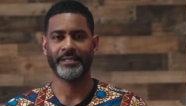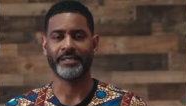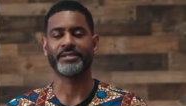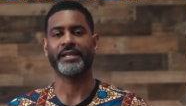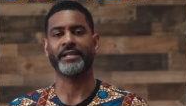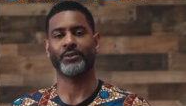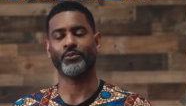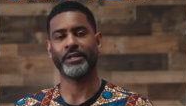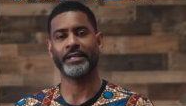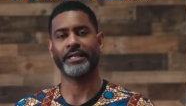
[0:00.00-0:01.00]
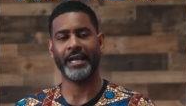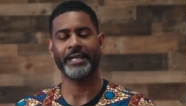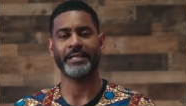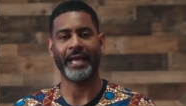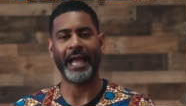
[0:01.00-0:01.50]
to say that one
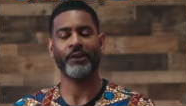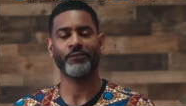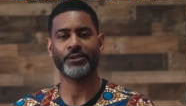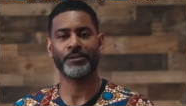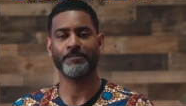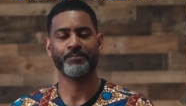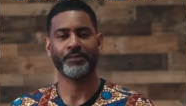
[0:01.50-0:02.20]
night after